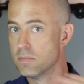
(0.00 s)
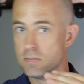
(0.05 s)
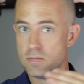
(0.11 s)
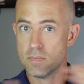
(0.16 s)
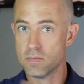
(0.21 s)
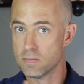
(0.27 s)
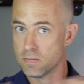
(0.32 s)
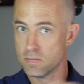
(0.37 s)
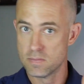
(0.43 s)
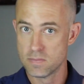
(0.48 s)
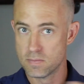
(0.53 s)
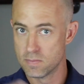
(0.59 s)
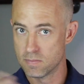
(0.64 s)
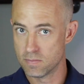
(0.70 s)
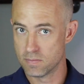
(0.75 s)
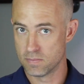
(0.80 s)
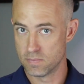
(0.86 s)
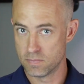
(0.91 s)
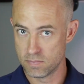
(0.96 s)

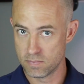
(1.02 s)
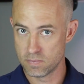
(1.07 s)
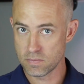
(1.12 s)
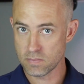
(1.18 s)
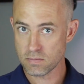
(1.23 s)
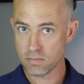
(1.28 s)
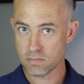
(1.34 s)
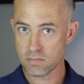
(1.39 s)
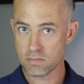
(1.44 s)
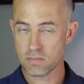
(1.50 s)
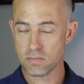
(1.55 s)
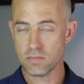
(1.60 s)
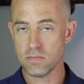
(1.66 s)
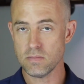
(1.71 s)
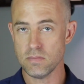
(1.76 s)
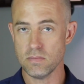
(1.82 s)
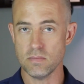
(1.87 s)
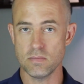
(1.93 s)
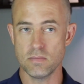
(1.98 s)

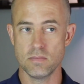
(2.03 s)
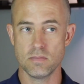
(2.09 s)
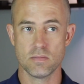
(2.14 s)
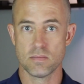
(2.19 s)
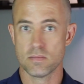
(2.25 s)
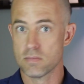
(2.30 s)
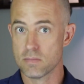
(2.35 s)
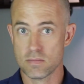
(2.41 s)
Nothing is said.